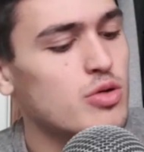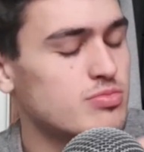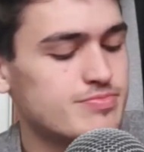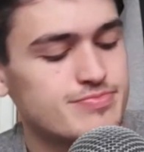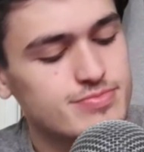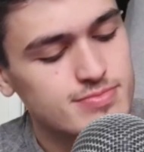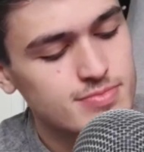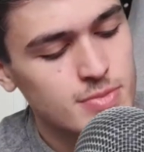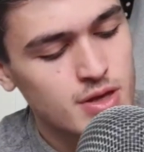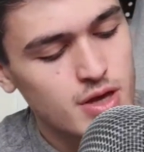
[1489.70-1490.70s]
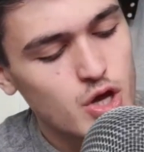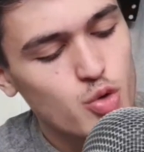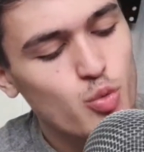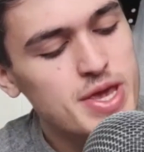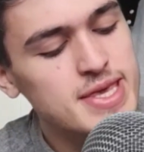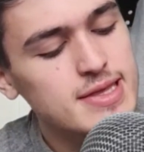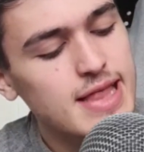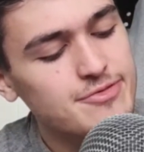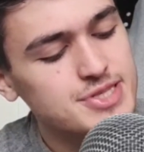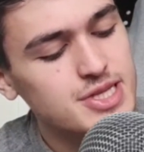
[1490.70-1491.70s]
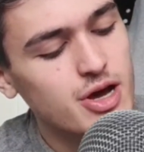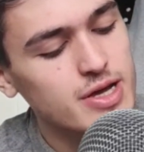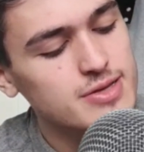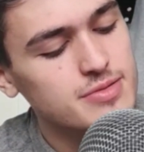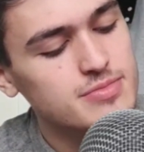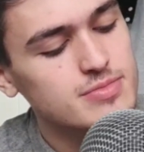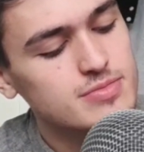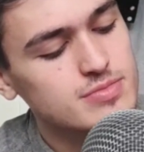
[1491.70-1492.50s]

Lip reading: Oh, weak left side.